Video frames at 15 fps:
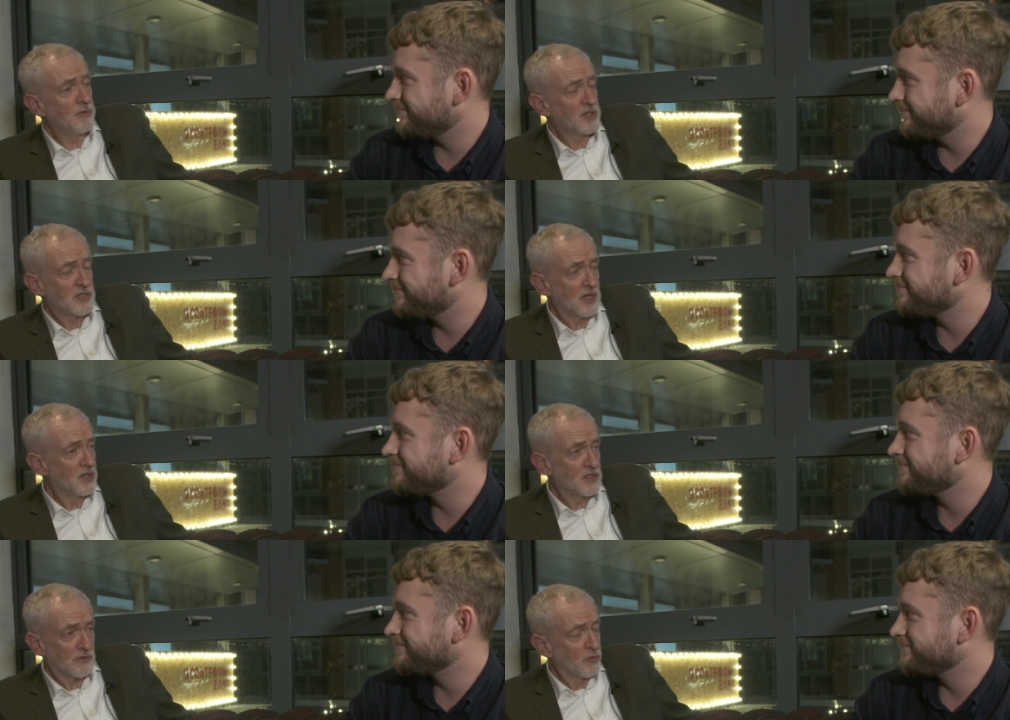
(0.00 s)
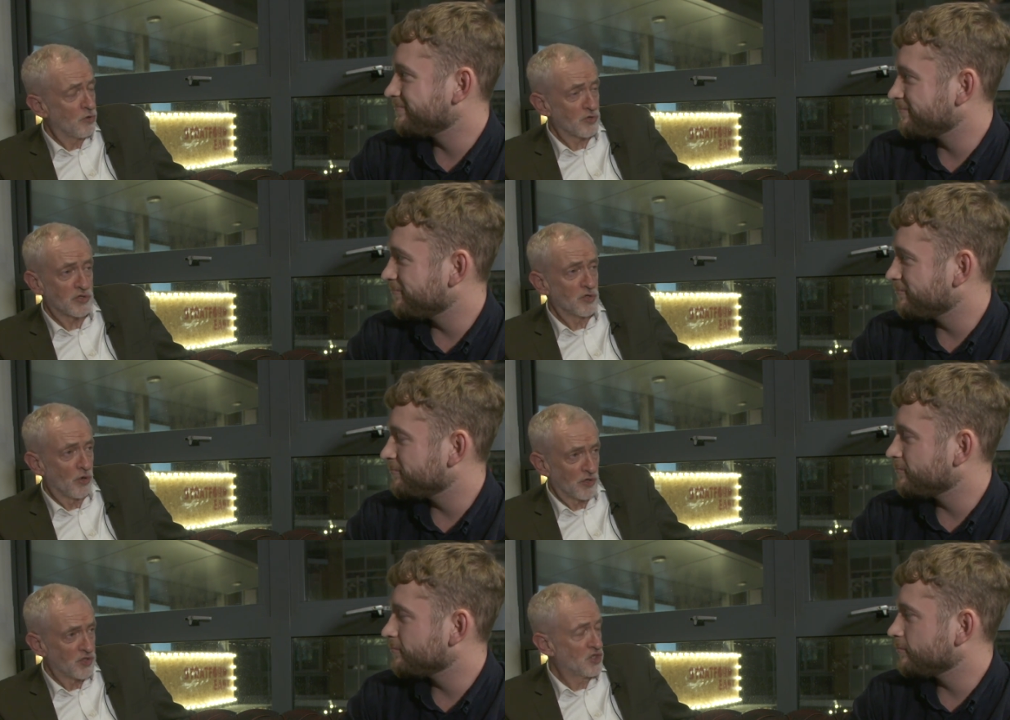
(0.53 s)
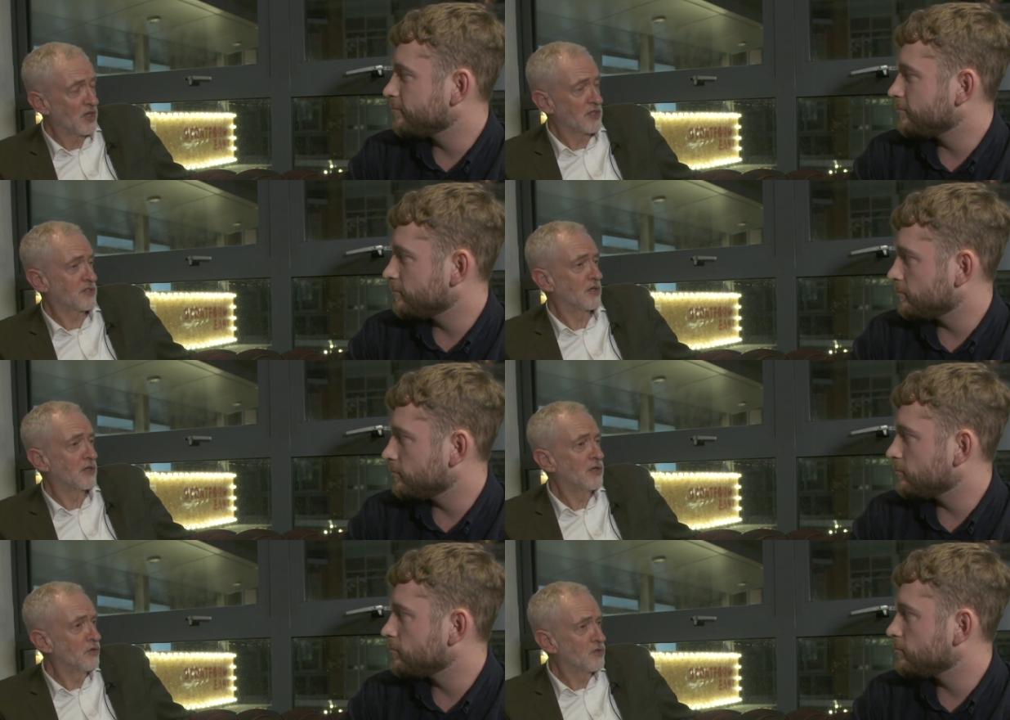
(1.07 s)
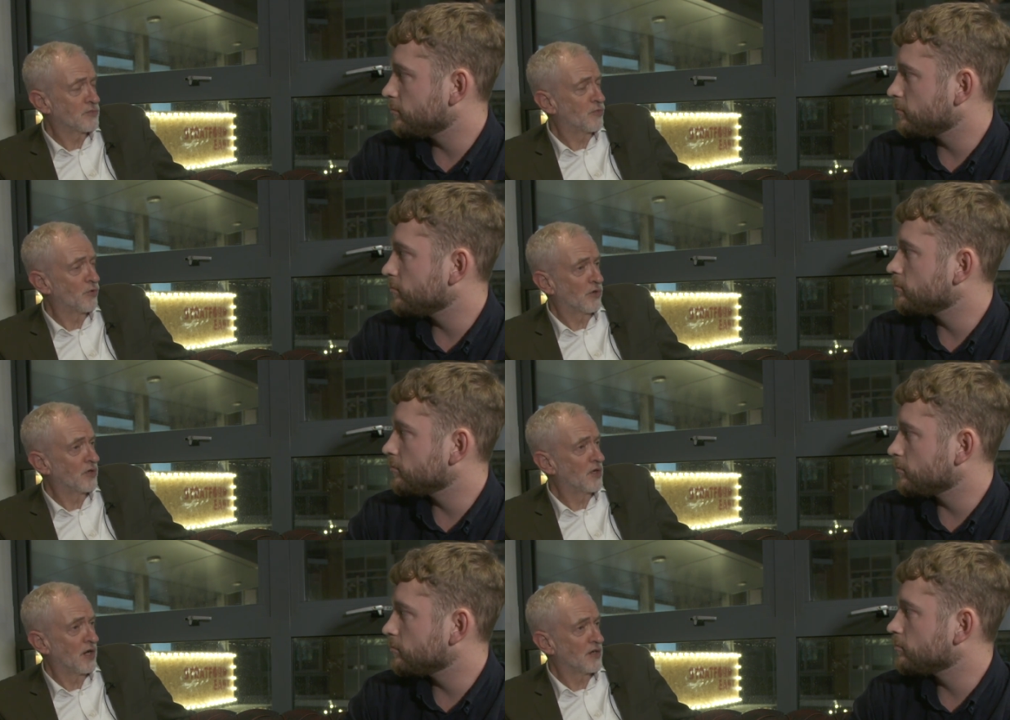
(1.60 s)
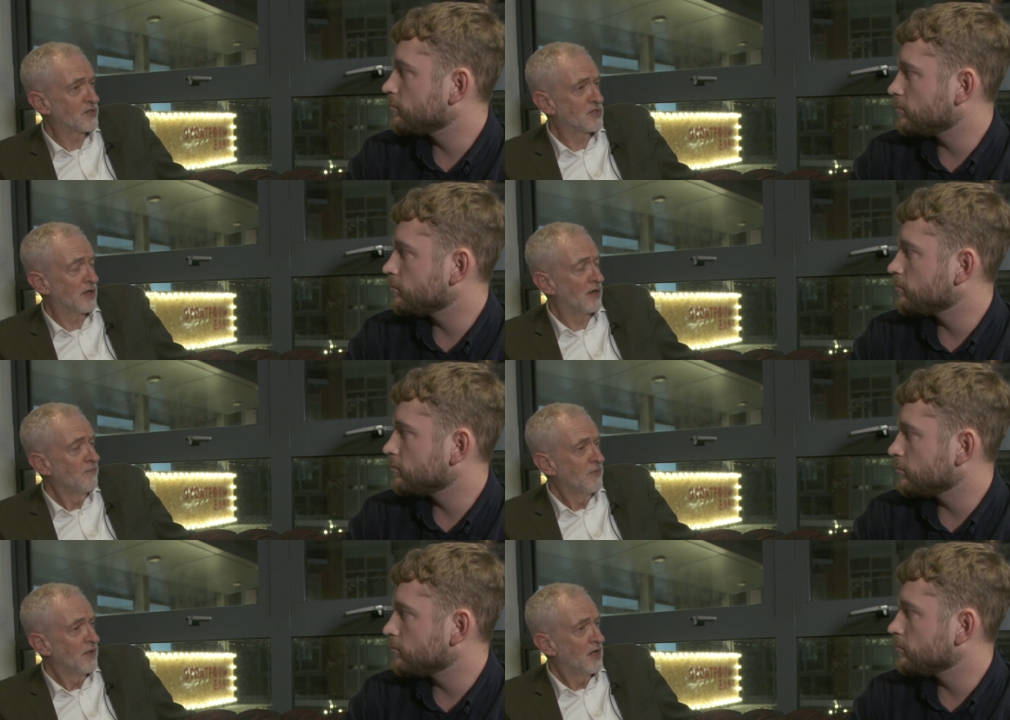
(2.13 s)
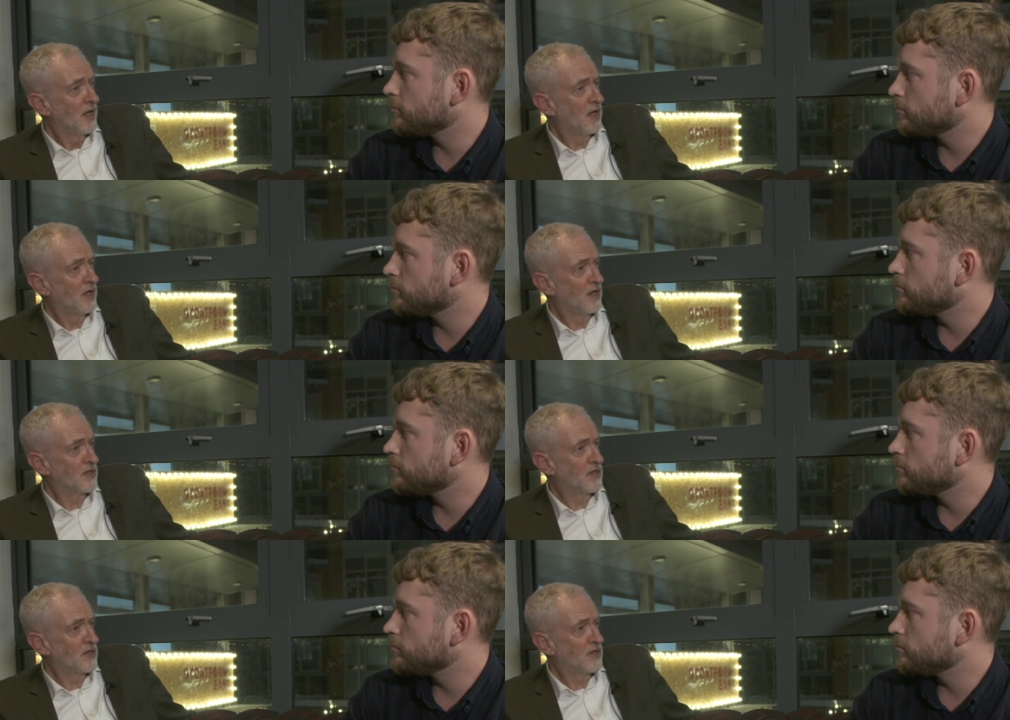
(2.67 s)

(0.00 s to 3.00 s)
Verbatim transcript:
Speaker 1: B C is, of course, not just a news broadcaster. It